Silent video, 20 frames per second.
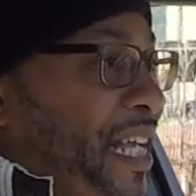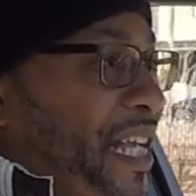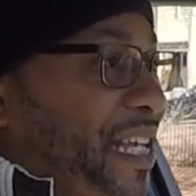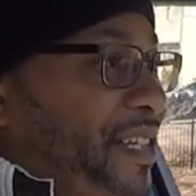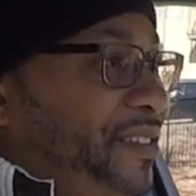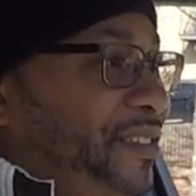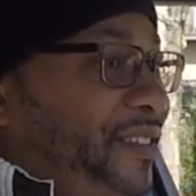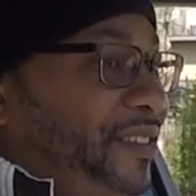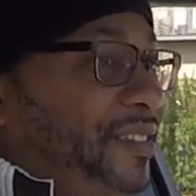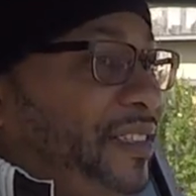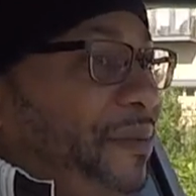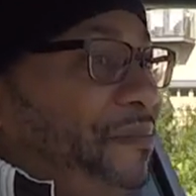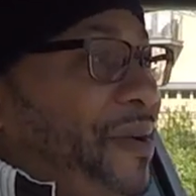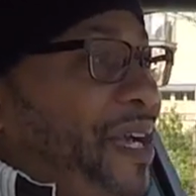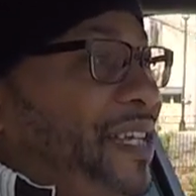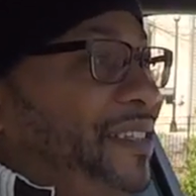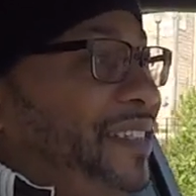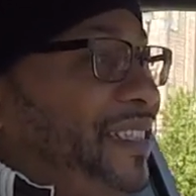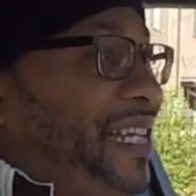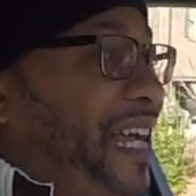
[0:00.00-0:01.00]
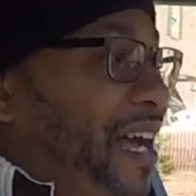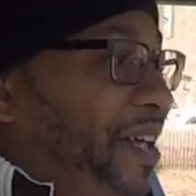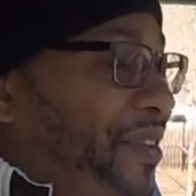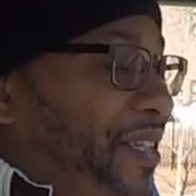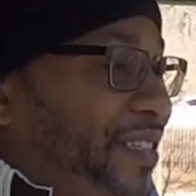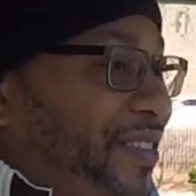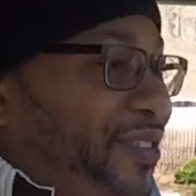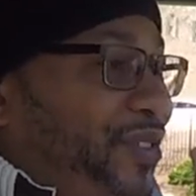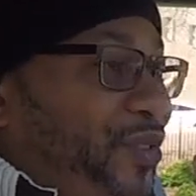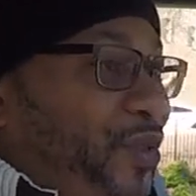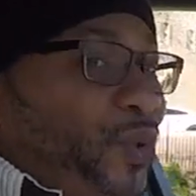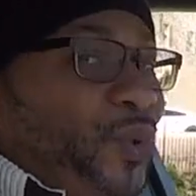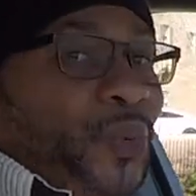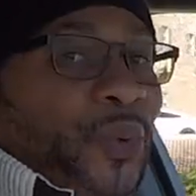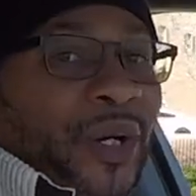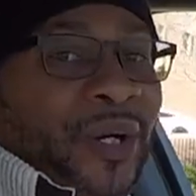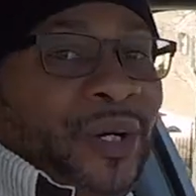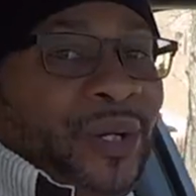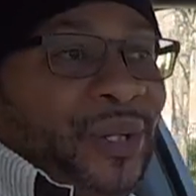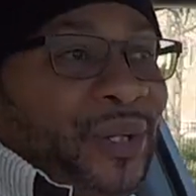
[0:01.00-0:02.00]
It's just amazing how these two
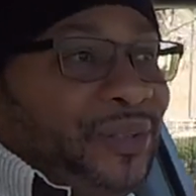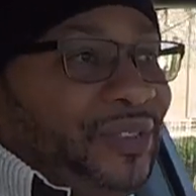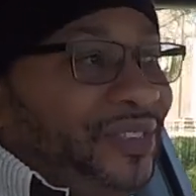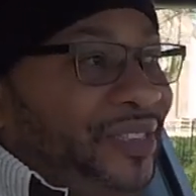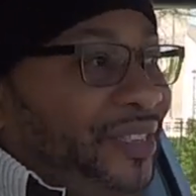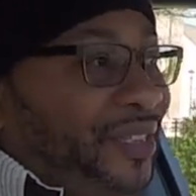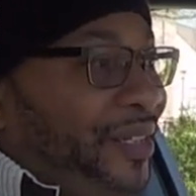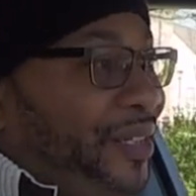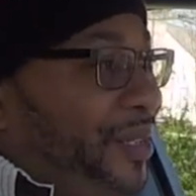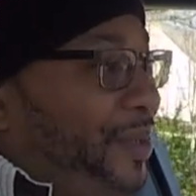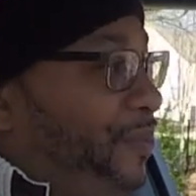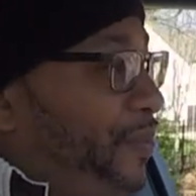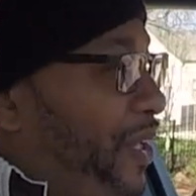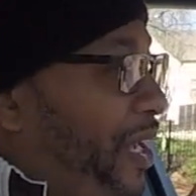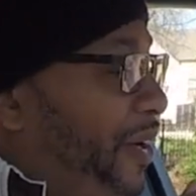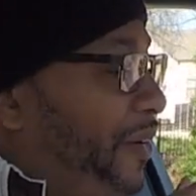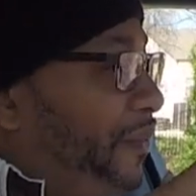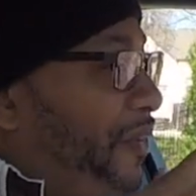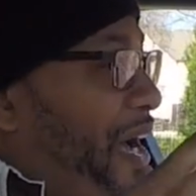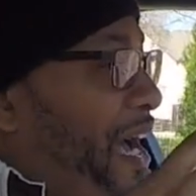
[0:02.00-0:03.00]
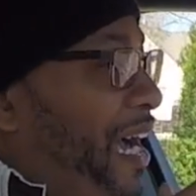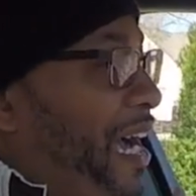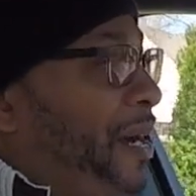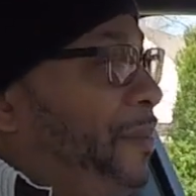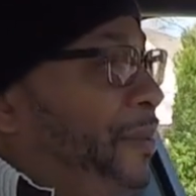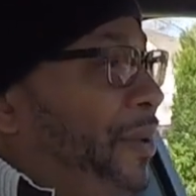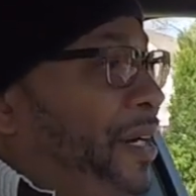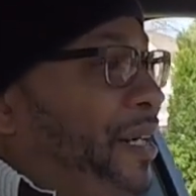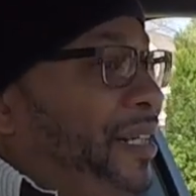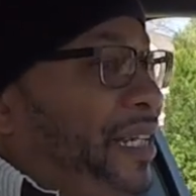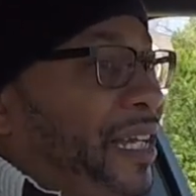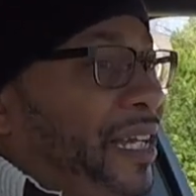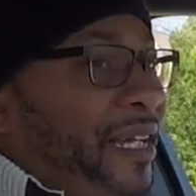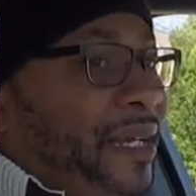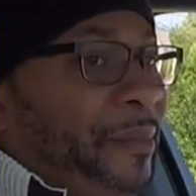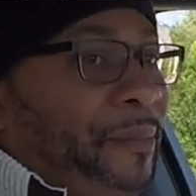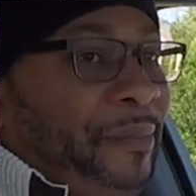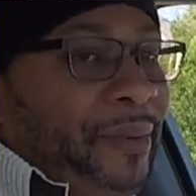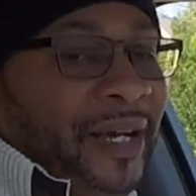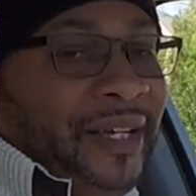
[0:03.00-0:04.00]
worlds of hybrid and
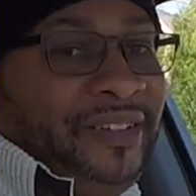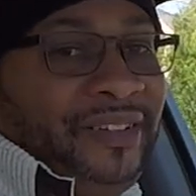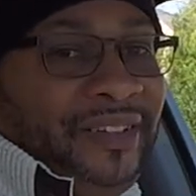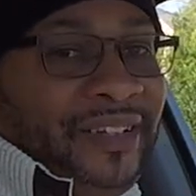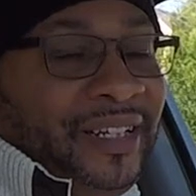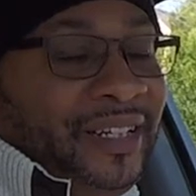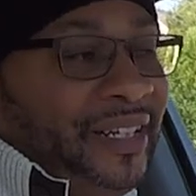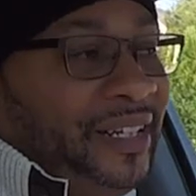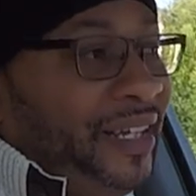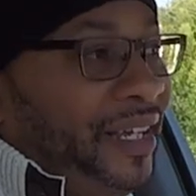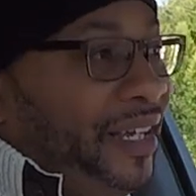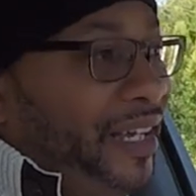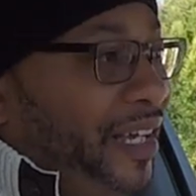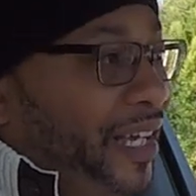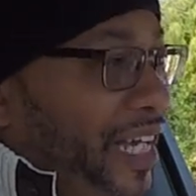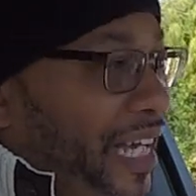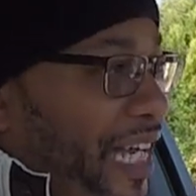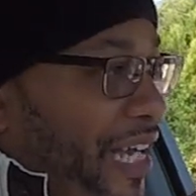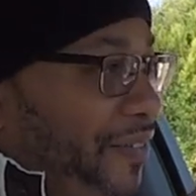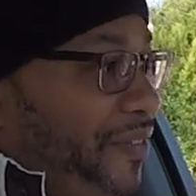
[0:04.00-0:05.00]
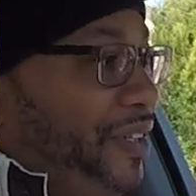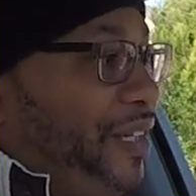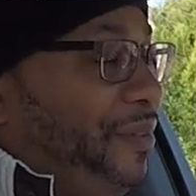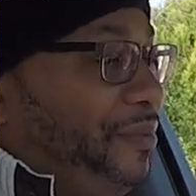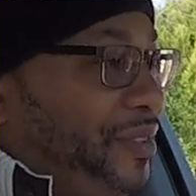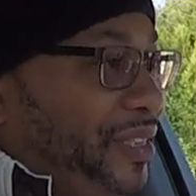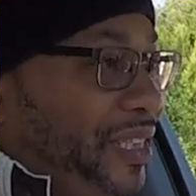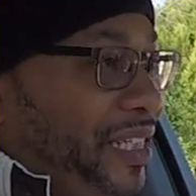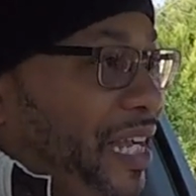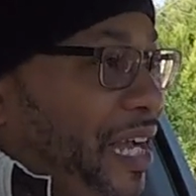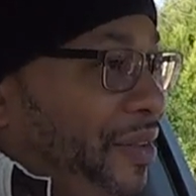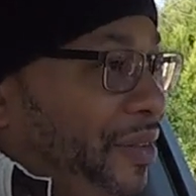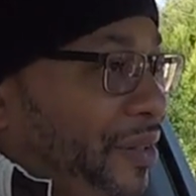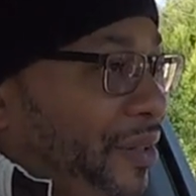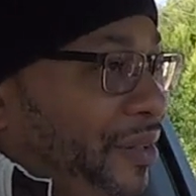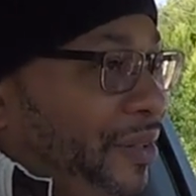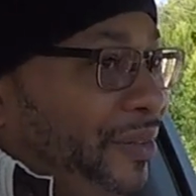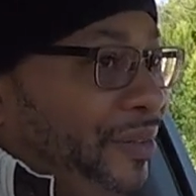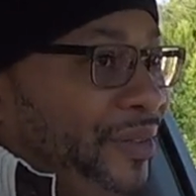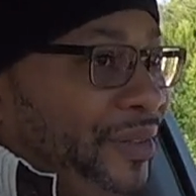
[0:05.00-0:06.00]
combustion have come
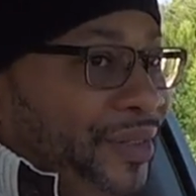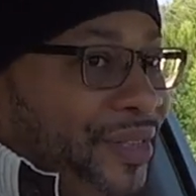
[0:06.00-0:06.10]
together.